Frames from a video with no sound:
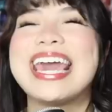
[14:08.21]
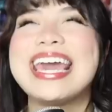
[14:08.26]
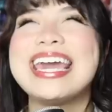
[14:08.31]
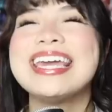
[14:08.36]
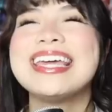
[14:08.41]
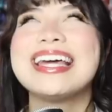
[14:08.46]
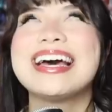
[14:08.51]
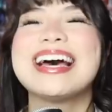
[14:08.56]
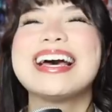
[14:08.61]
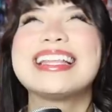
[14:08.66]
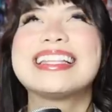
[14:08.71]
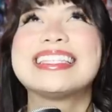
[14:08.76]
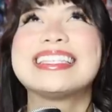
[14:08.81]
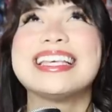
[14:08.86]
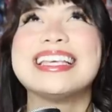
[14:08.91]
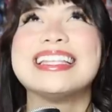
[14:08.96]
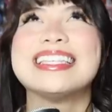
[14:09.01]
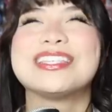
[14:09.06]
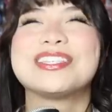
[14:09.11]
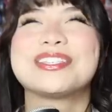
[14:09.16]
Kate
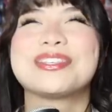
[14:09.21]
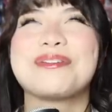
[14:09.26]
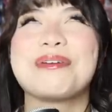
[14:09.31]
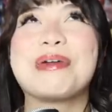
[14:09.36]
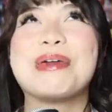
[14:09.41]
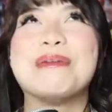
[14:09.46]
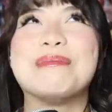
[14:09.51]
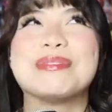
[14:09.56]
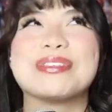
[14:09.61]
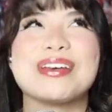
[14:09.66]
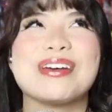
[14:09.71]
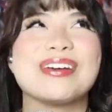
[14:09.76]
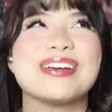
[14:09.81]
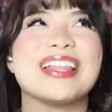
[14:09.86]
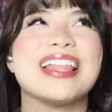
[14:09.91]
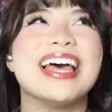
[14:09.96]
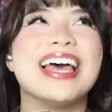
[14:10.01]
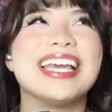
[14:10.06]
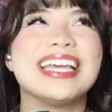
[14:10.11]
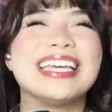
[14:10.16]
Hudson's screams are
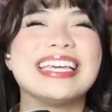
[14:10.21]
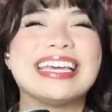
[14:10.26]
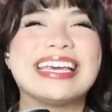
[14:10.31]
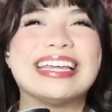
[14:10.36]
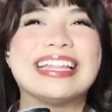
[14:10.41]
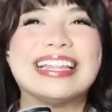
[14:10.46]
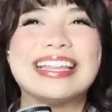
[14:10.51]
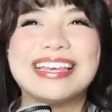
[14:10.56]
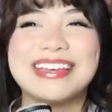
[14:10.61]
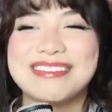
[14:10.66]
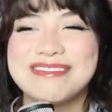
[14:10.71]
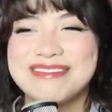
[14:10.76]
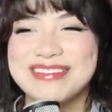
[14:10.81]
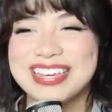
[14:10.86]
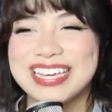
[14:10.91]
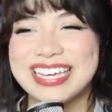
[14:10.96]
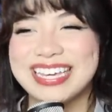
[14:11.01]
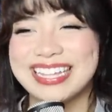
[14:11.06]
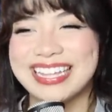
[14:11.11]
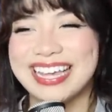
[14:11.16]
like killing
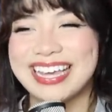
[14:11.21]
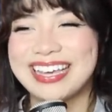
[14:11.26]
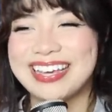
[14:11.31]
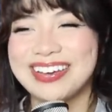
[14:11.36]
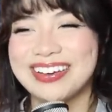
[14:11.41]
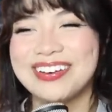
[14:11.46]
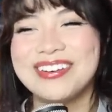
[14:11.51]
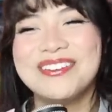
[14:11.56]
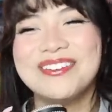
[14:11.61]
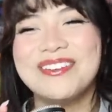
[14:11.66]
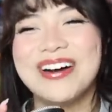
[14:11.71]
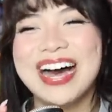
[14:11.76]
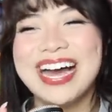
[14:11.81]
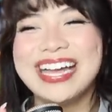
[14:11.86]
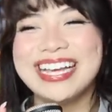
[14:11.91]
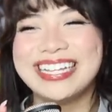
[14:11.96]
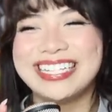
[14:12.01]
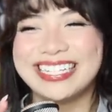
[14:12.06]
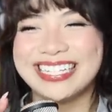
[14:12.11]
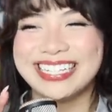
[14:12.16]
me. Like,
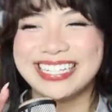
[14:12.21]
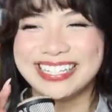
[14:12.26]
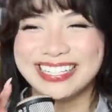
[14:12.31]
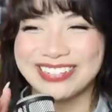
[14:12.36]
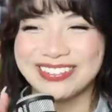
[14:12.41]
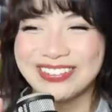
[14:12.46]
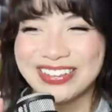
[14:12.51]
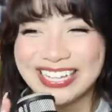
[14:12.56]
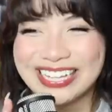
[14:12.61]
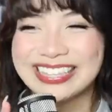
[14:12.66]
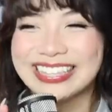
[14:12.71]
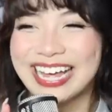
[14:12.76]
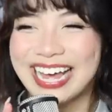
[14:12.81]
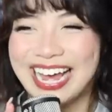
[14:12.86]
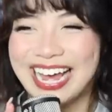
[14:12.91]
why is she doing